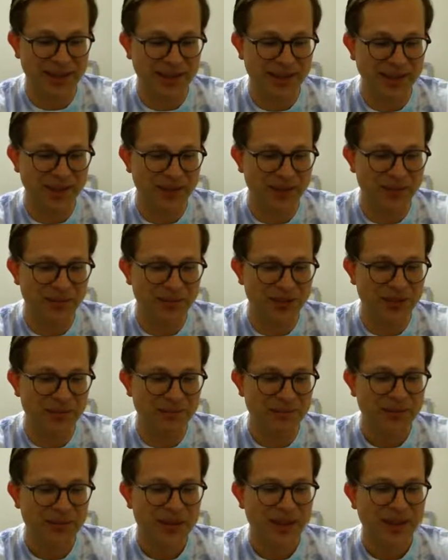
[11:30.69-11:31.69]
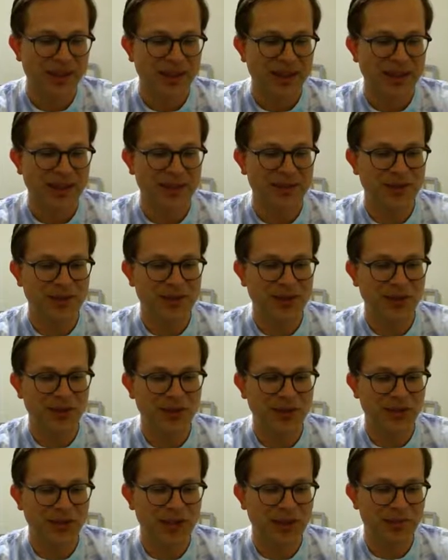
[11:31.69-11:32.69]
items in the token
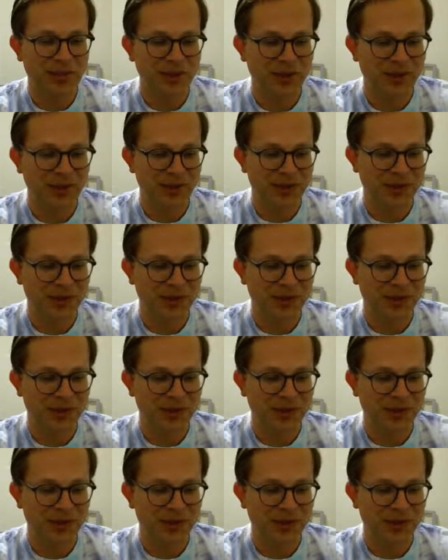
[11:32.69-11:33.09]
shop here.